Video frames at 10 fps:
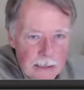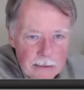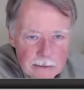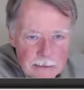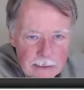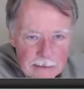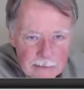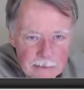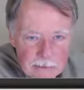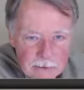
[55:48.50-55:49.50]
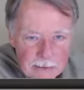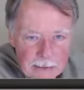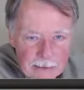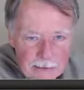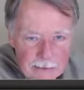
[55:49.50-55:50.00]
down the side of this are
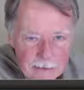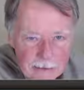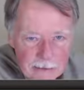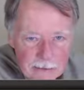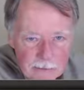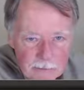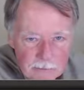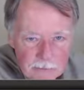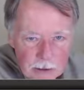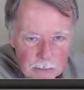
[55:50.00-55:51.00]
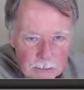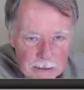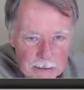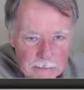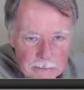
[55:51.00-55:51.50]
kind of indicative of
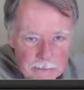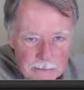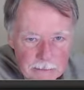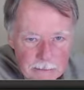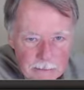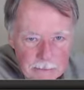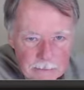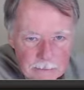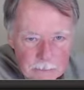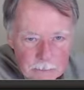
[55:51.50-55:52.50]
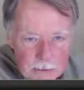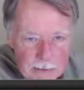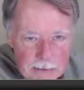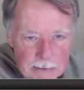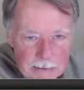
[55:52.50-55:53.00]
tourmalines. So
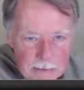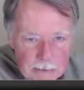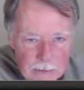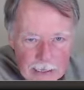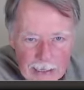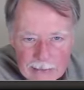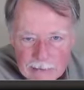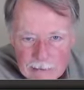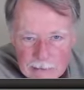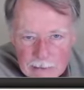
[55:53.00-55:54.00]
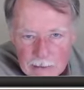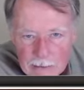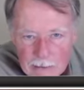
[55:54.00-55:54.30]
pretty easy to I D.